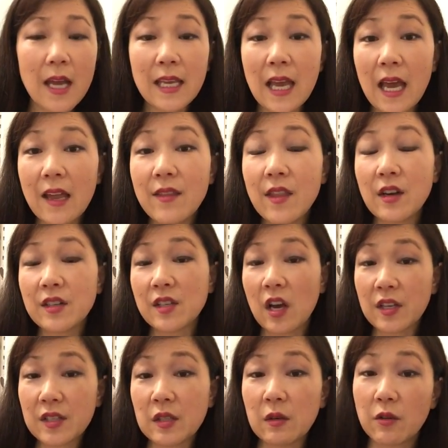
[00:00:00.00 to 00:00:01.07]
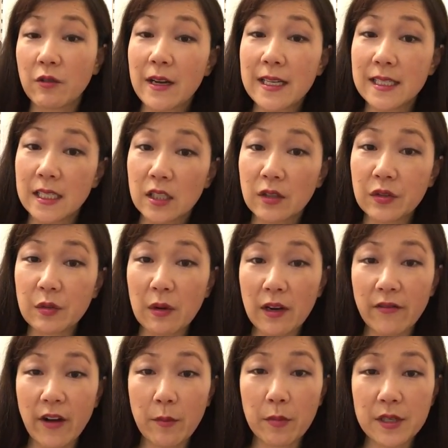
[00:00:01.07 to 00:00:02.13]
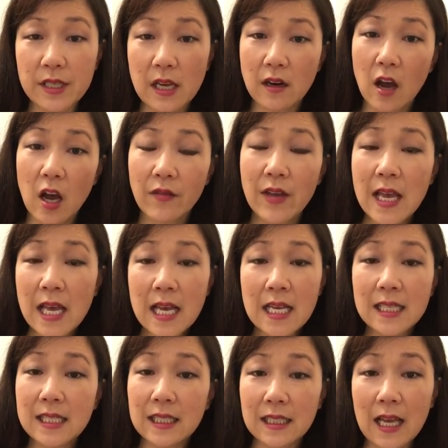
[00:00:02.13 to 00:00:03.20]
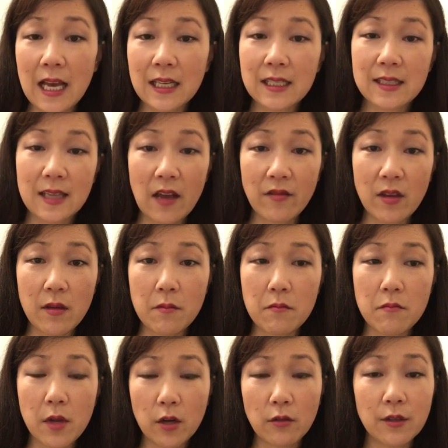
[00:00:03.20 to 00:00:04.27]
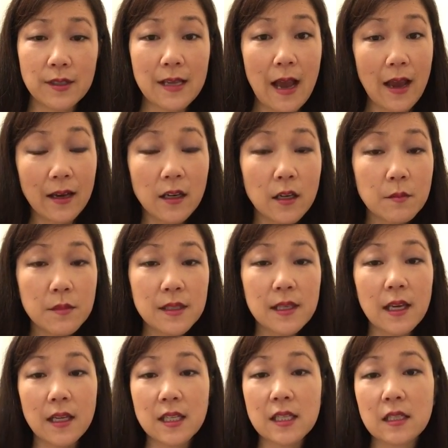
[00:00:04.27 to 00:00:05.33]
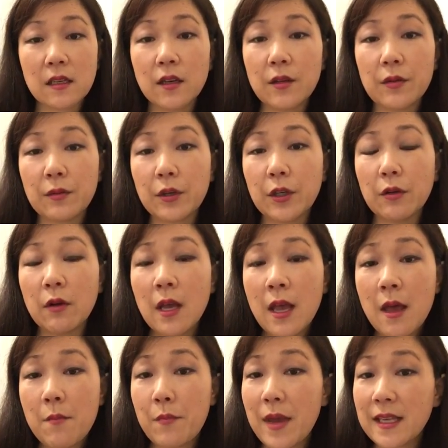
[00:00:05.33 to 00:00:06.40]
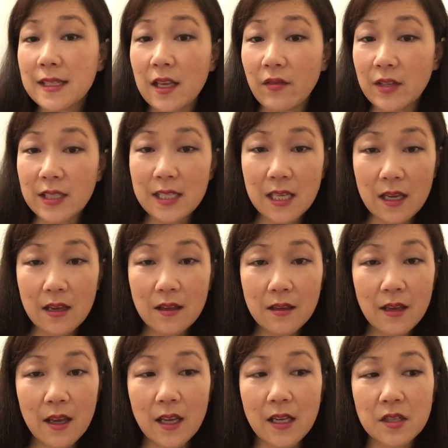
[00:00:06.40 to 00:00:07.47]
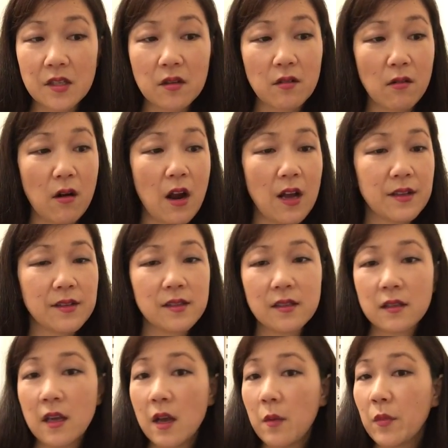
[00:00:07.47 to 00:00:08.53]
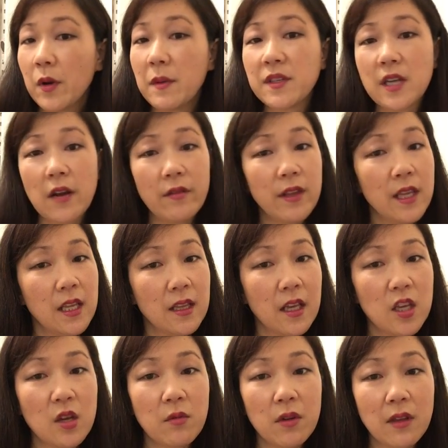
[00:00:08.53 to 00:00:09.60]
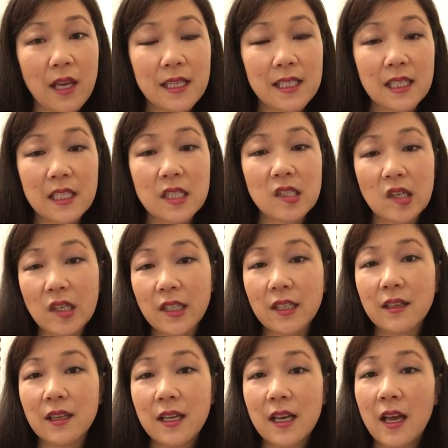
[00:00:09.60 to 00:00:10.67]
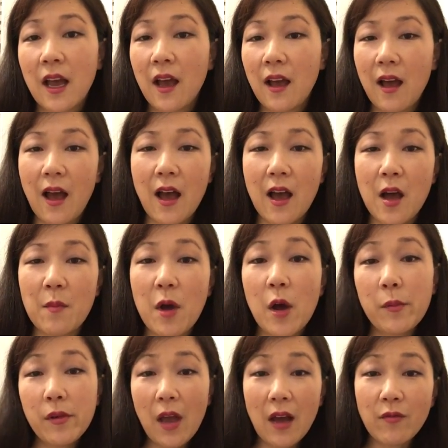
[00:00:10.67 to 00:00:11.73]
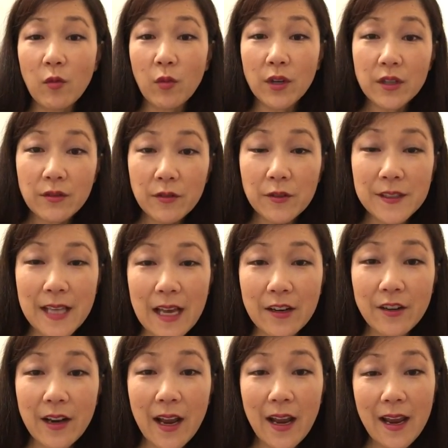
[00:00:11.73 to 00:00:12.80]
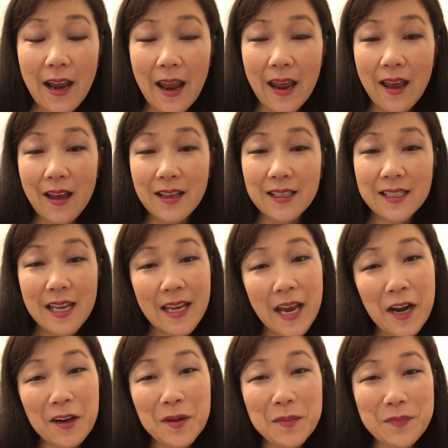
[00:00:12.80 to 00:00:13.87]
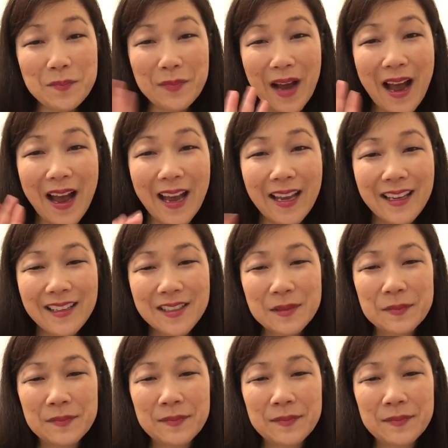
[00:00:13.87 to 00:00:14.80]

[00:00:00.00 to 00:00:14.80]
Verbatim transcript: Again, there's also a great deal, 25% off select Savvy Minerals items, and it's good through May 17th, and it's across pretty much everything that you would like to get started. Um, hope you have a wonderful Saturday and take care. Bye.